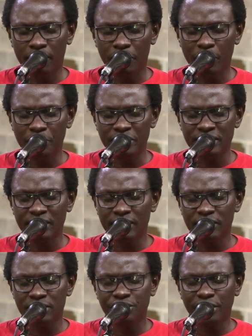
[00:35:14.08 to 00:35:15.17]
When we started
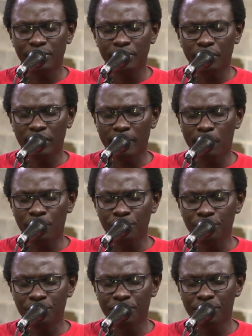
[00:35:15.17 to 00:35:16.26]
this journey, we call upon
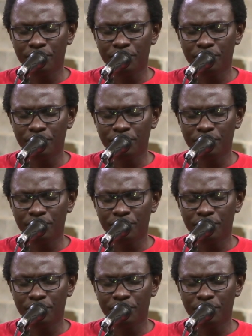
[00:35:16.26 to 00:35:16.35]
you,